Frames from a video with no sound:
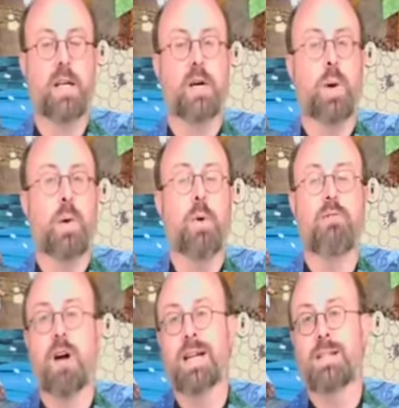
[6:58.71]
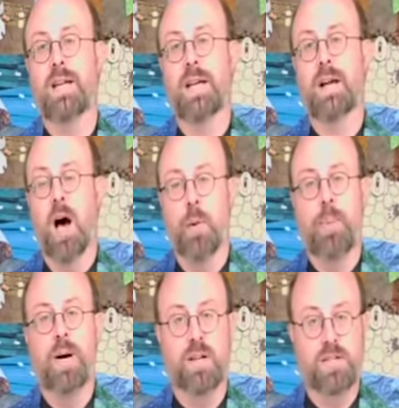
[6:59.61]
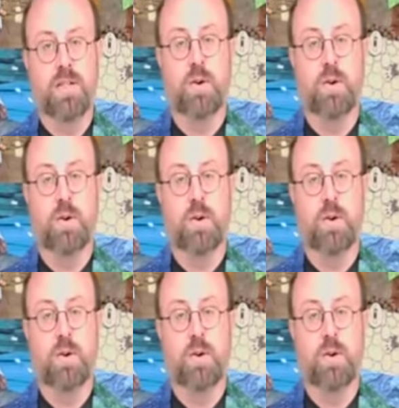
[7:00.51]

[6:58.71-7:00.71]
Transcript: we were writing our personal